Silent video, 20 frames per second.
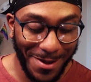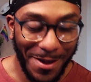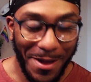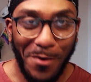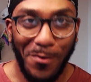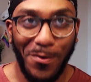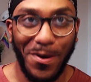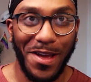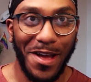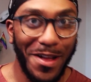
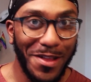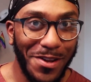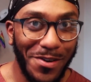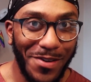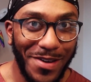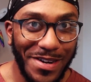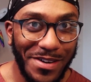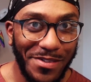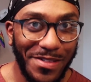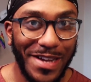We all know I
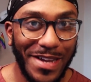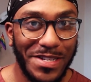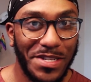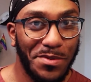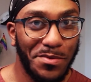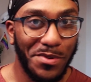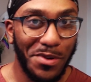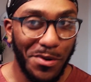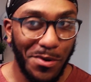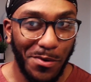don't like to
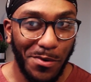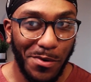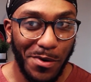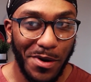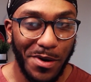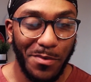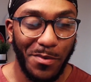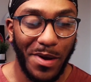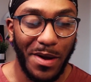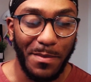
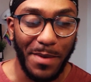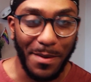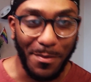record while my